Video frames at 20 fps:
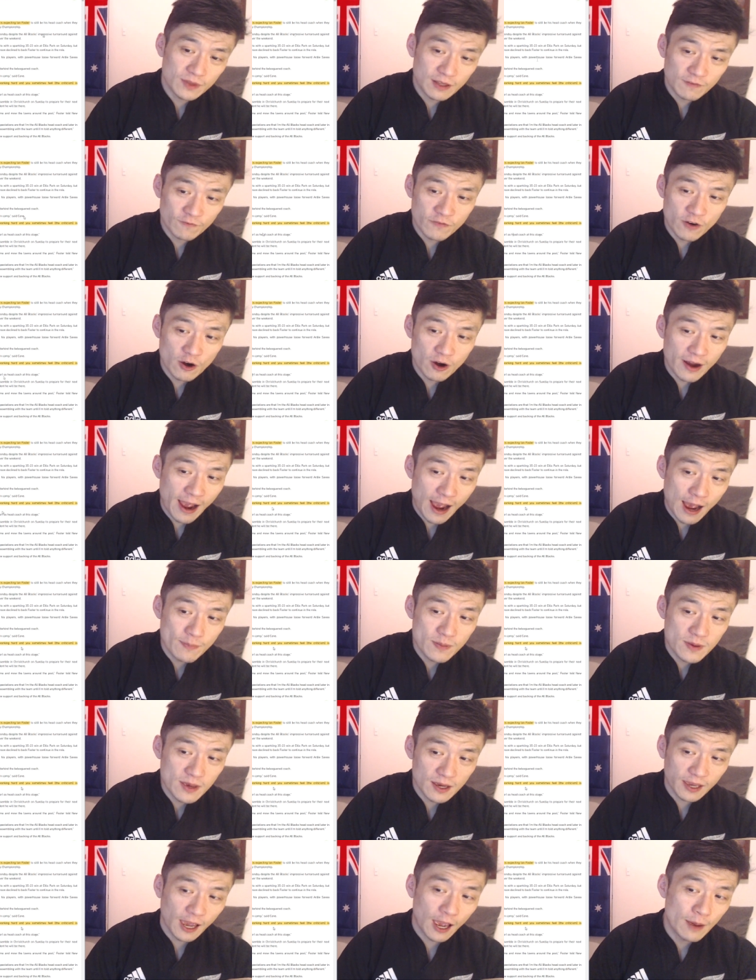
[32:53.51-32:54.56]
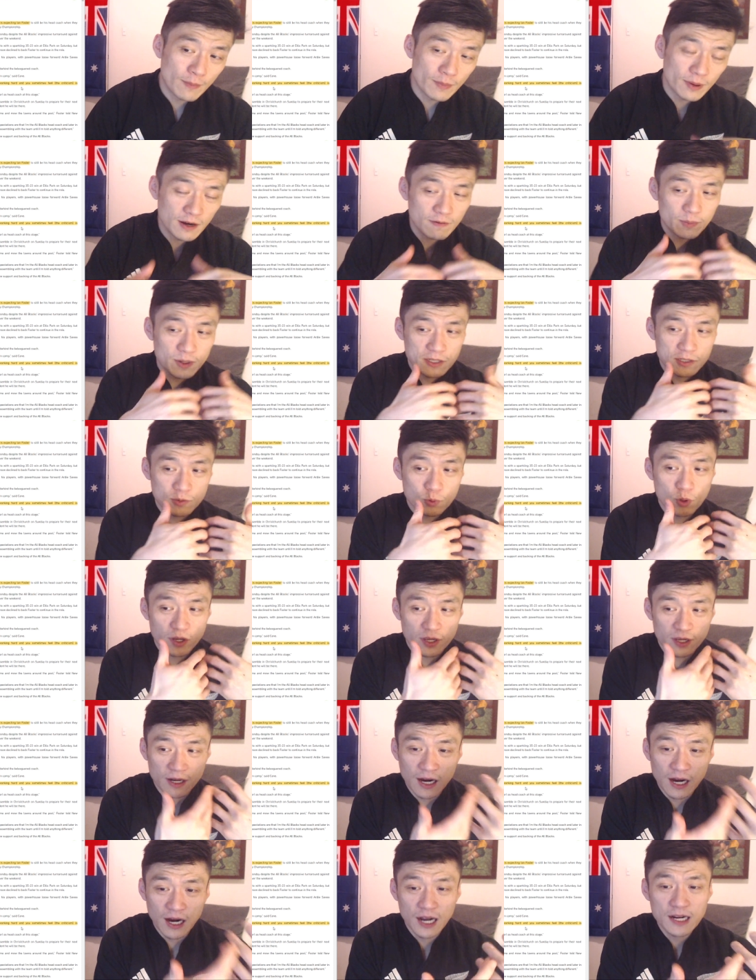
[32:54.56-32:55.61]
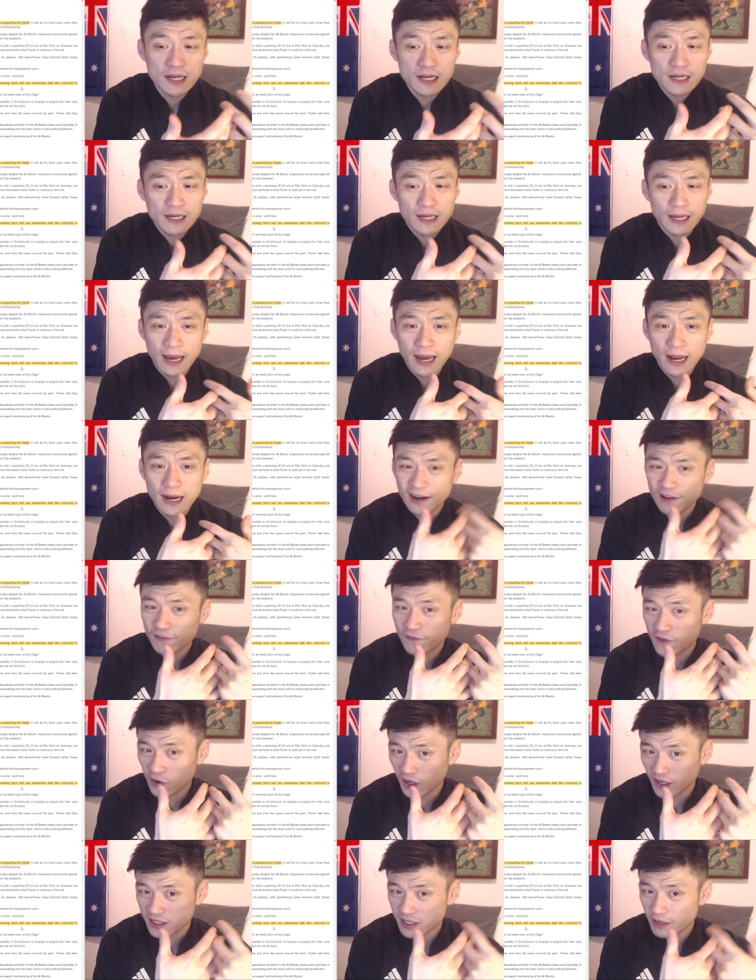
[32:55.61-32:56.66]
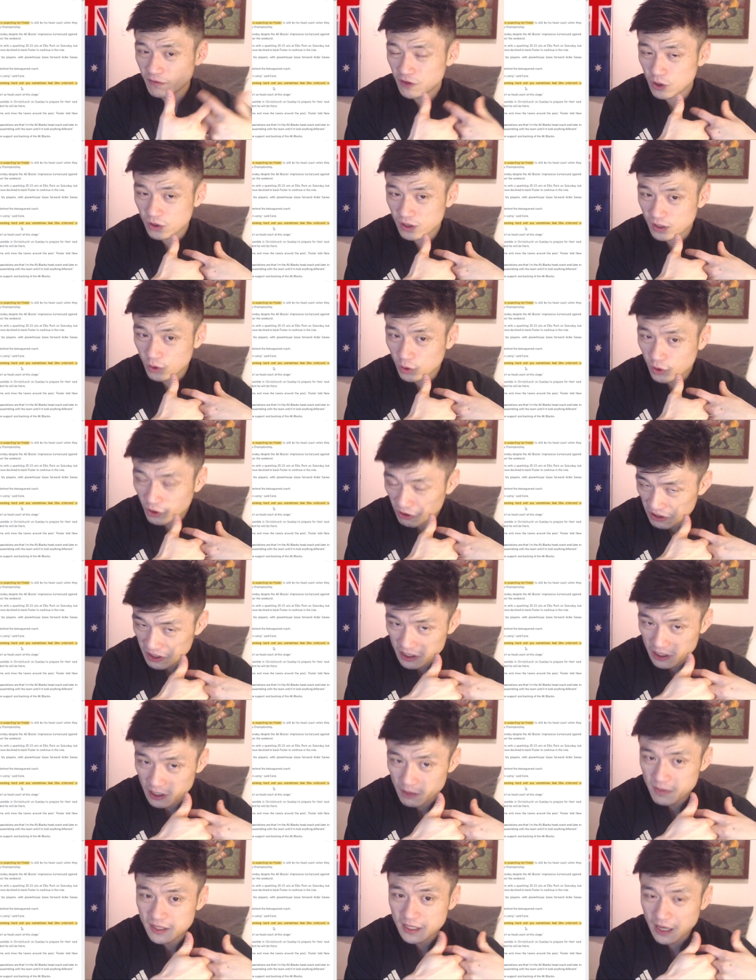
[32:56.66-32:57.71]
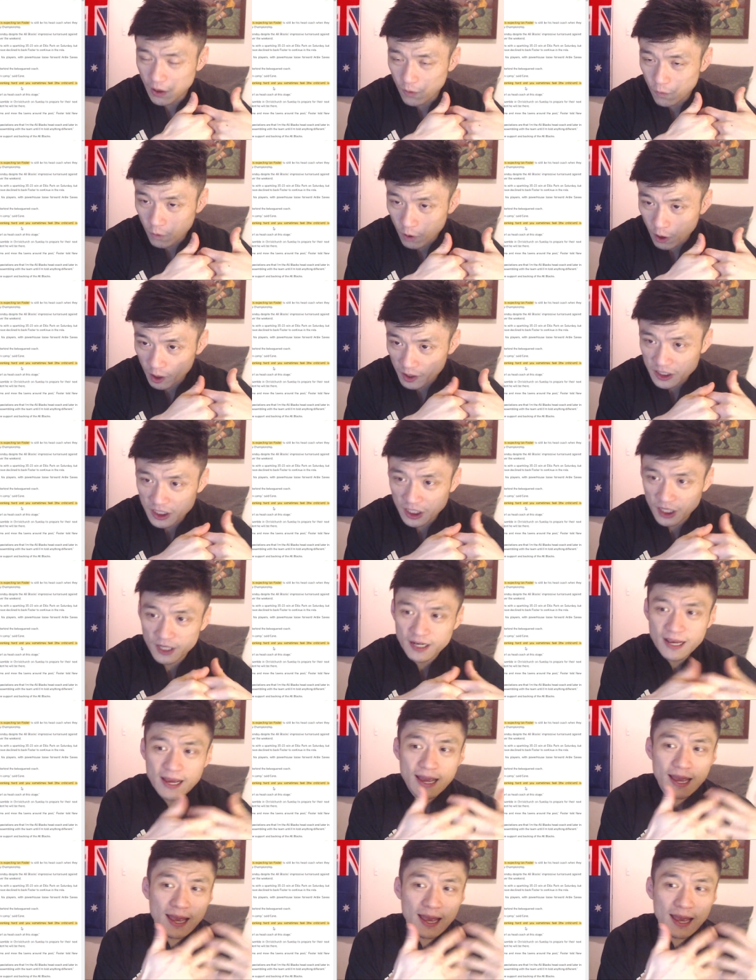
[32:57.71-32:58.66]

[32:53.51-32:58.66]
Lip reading: very happy at camp and everybody's working hard, and he feel like some of the criticism is unwarranted.